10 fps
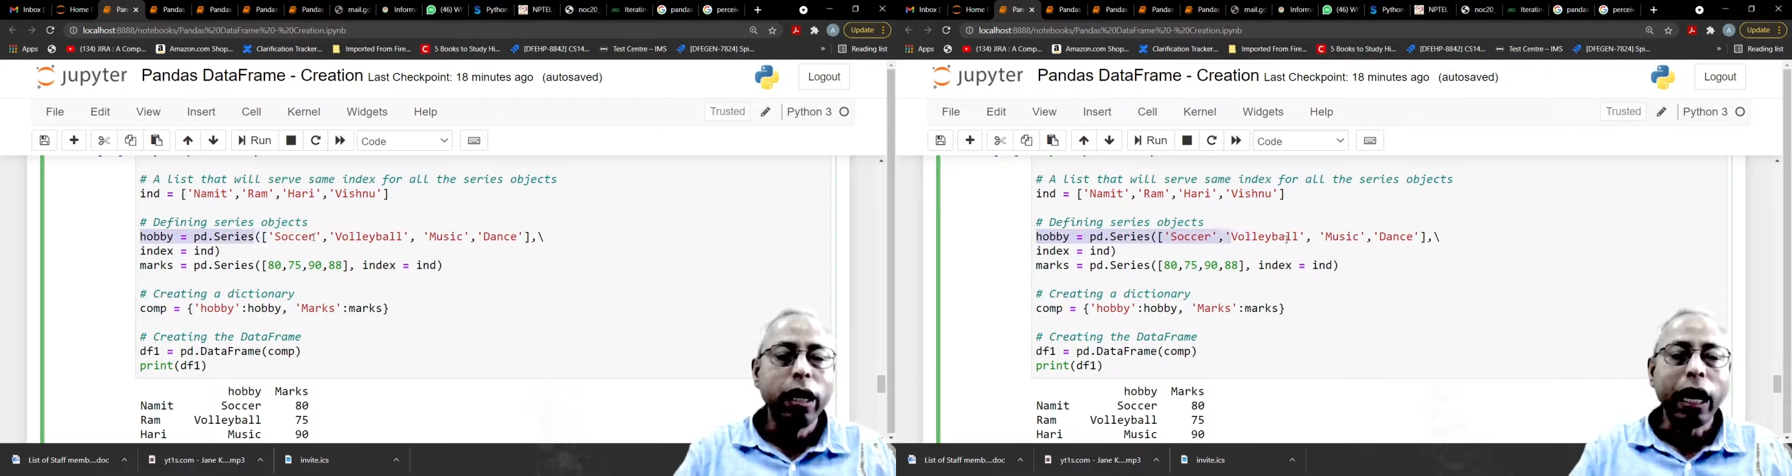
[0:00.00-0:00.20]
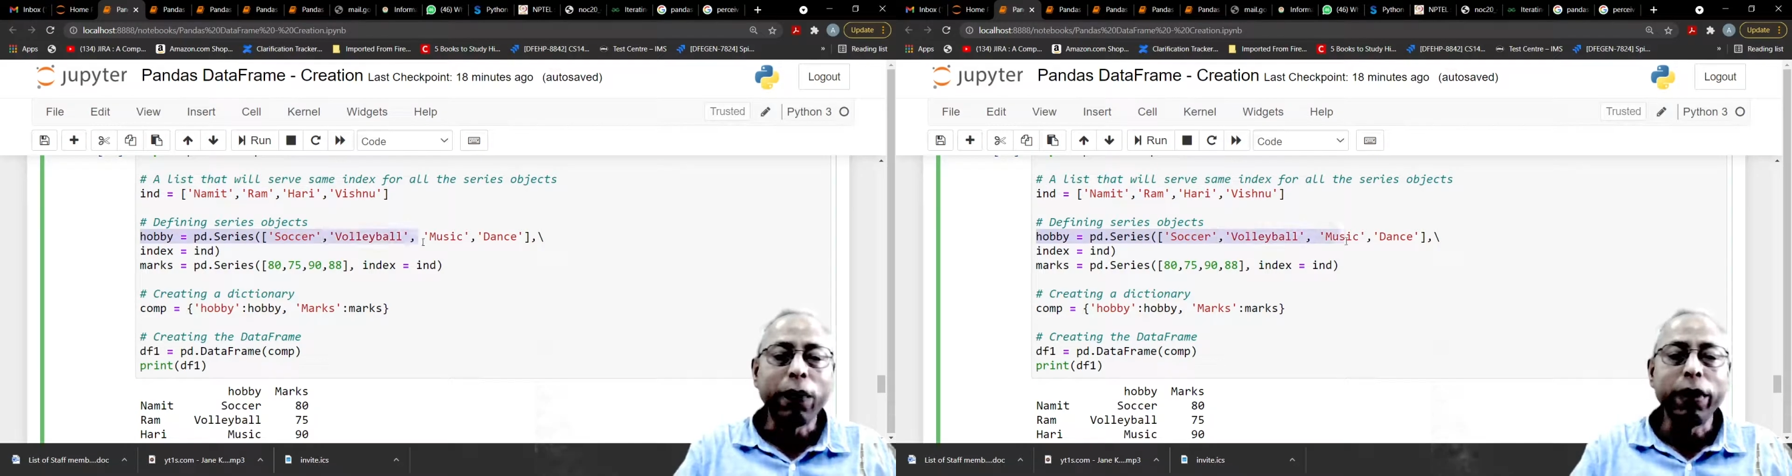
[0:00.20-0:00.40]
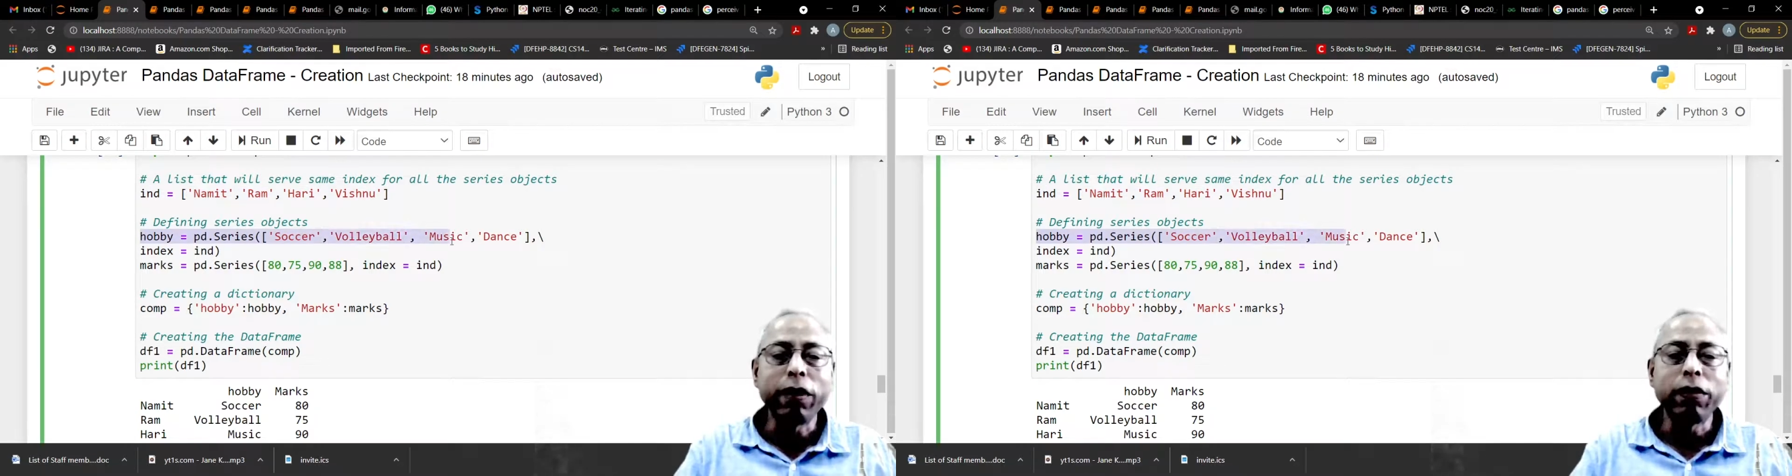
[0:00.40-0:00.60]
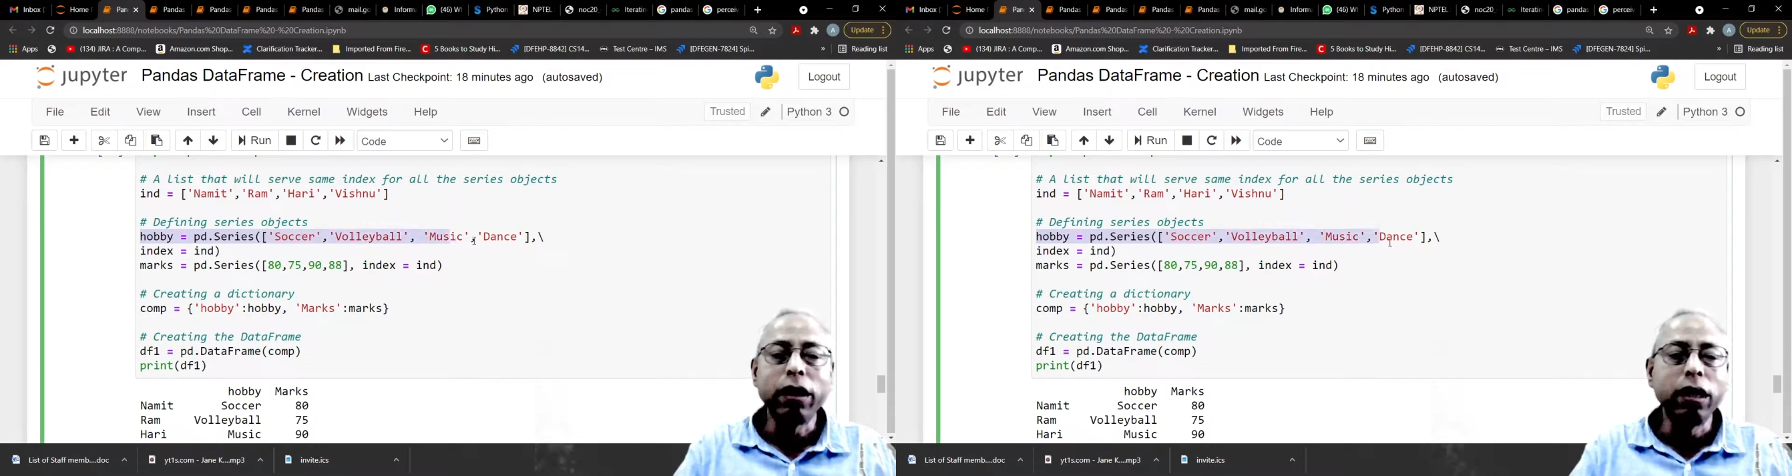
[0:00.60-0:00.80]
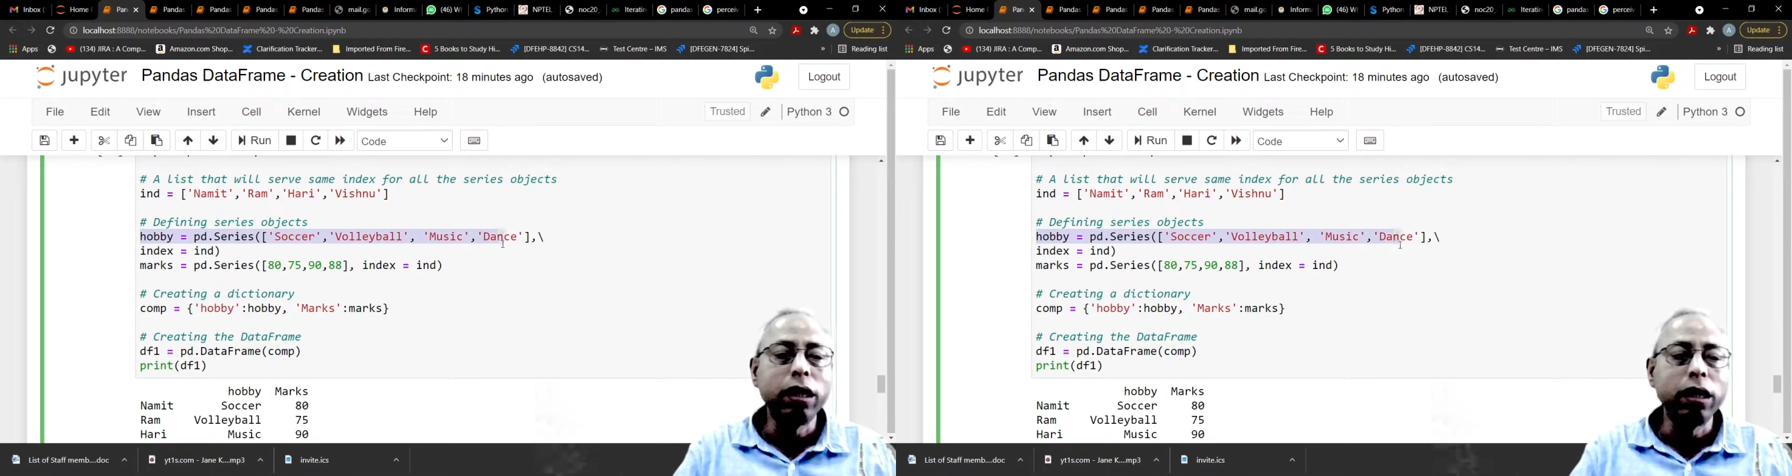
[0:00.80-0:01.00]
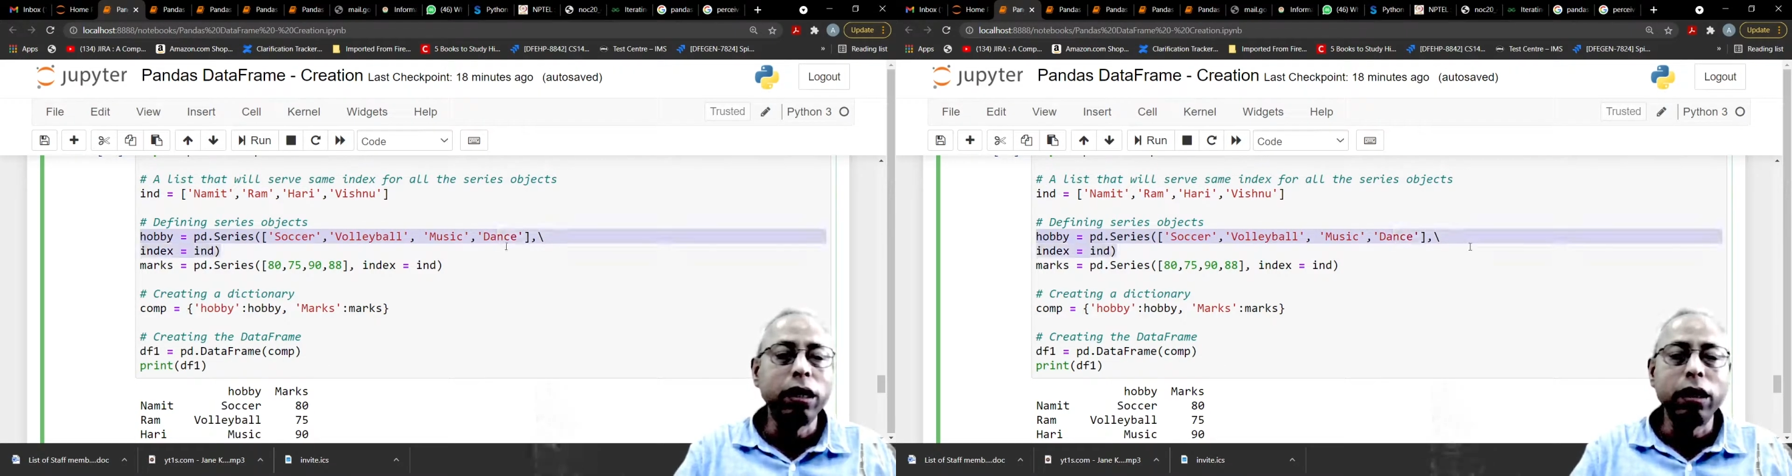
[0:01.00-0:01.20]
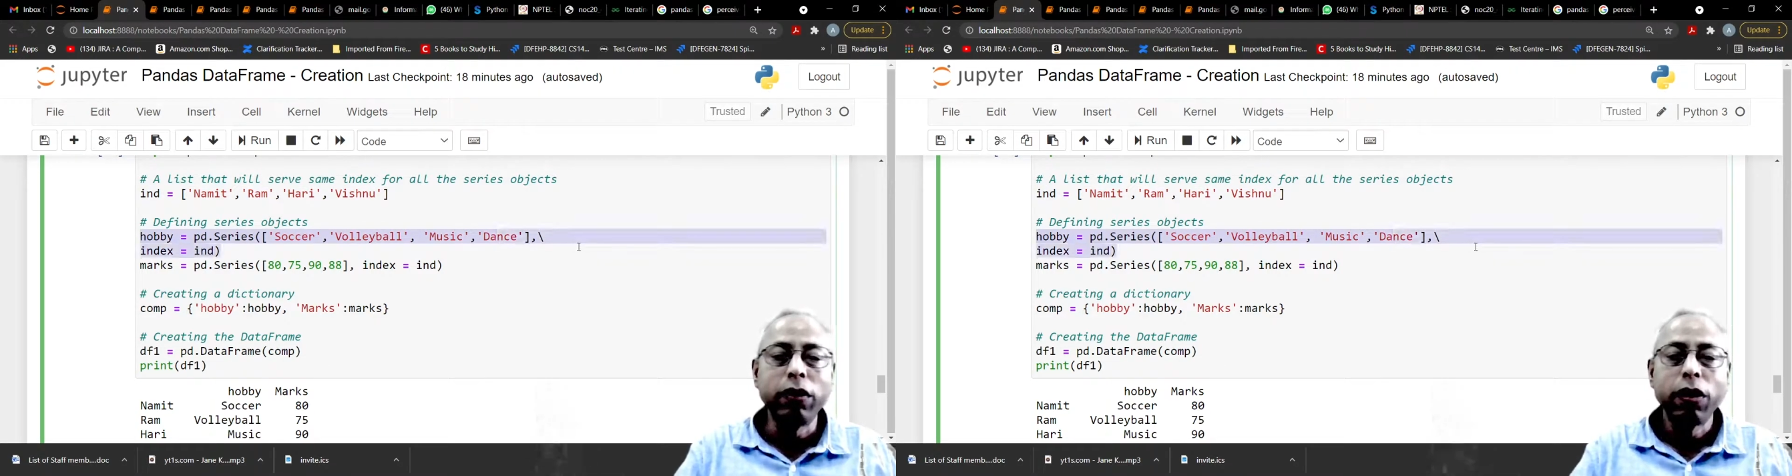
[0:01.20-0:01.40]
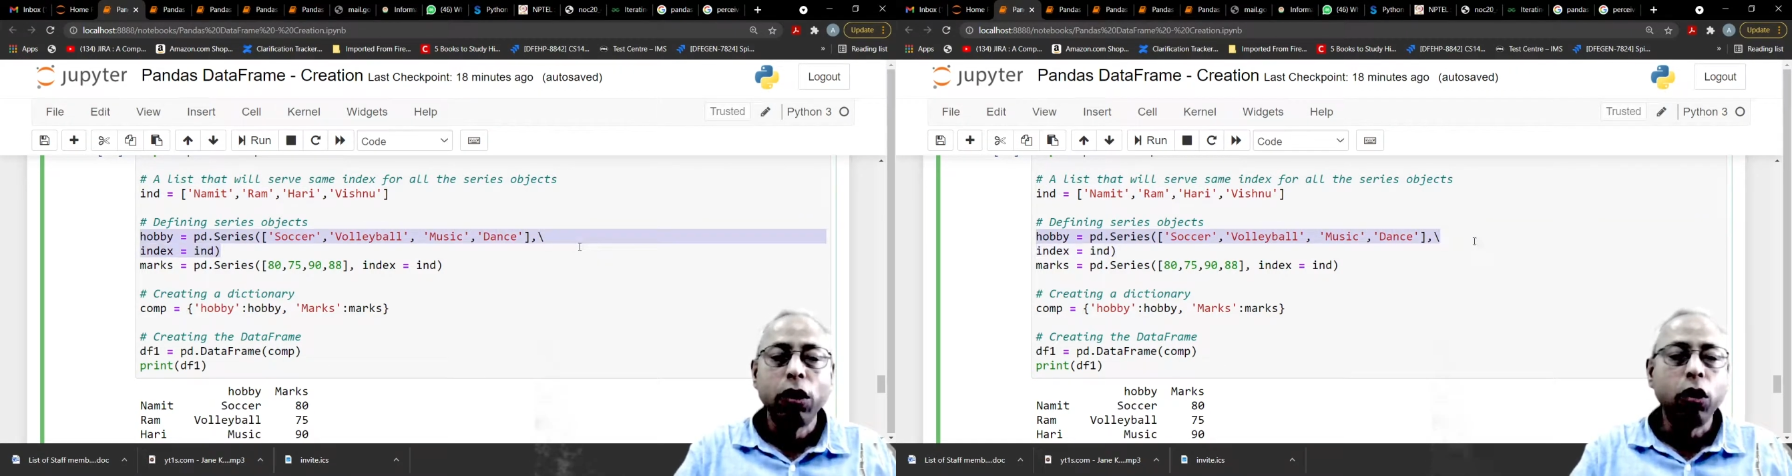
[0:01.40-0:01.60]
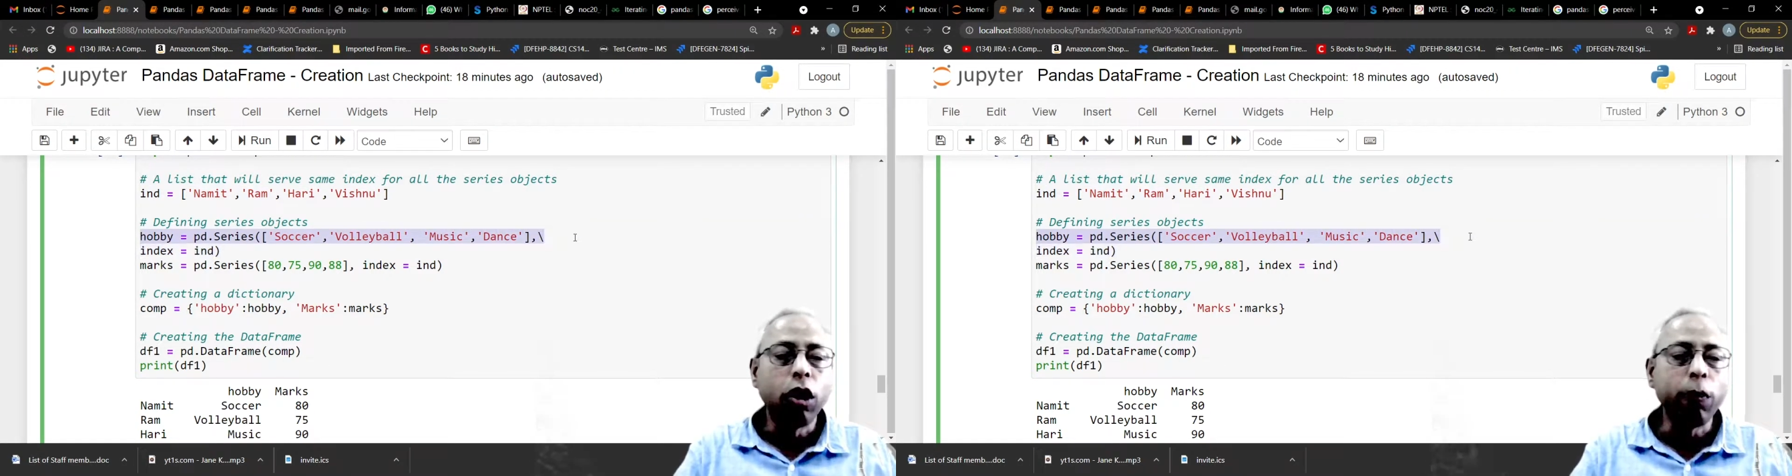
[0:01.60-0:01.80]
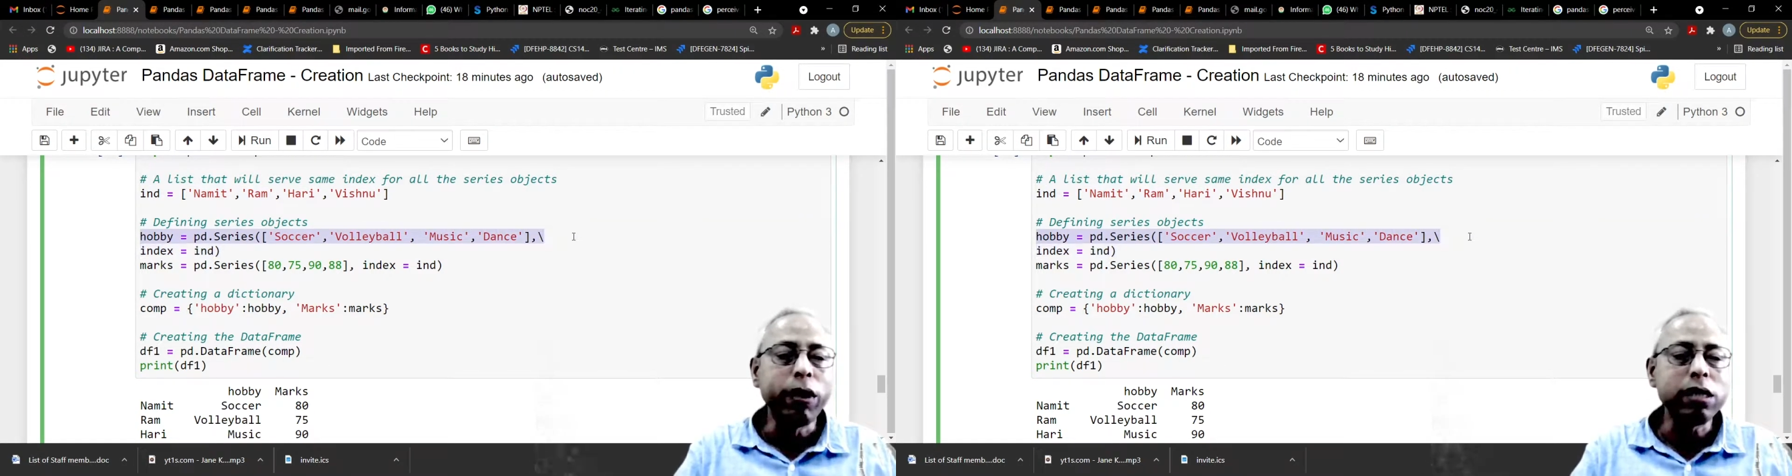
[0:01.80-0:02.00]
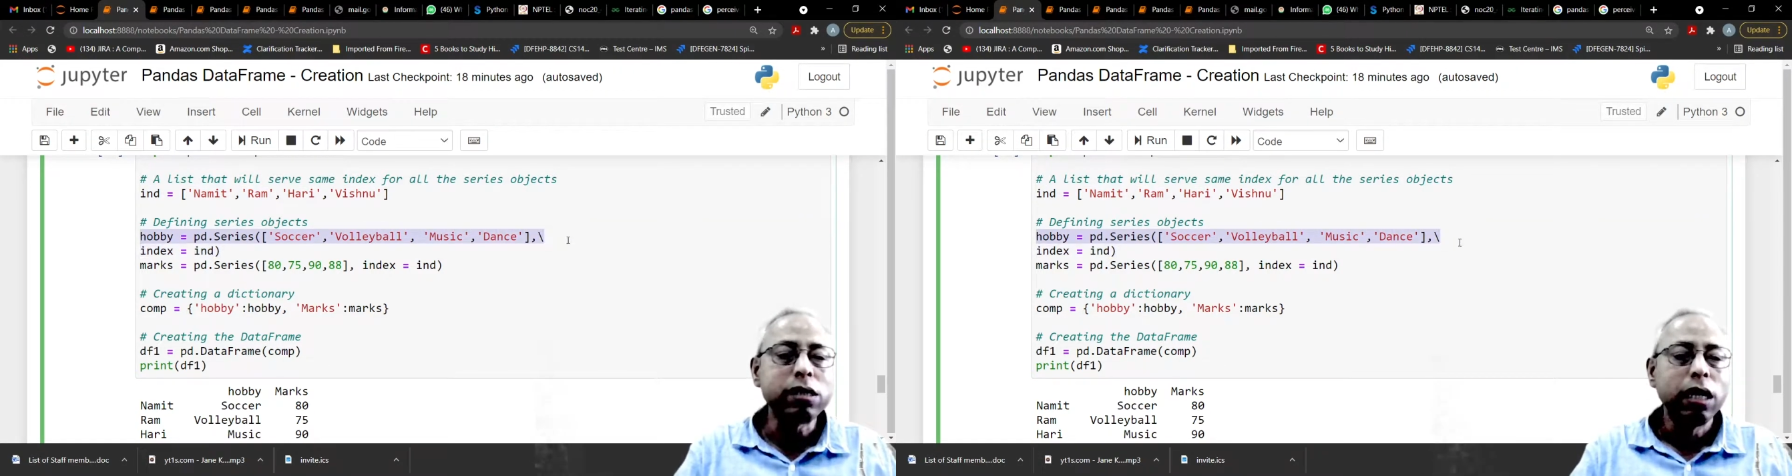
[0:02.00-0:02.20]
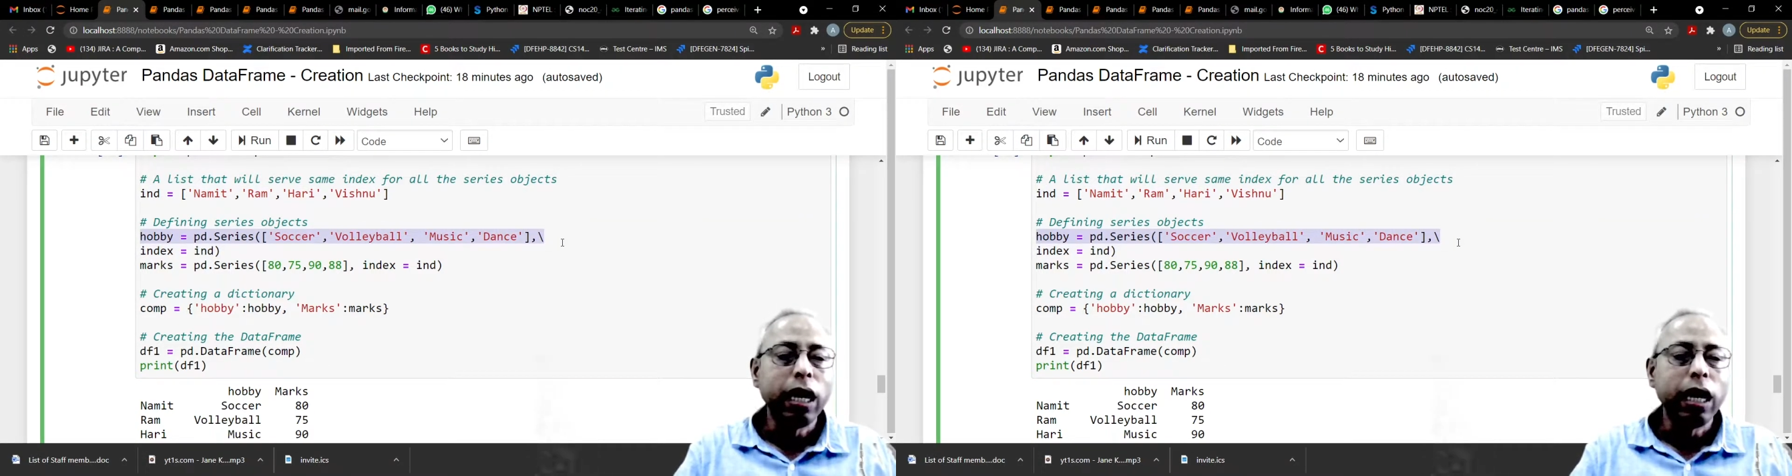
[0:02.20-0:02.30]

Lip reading: having hobbies,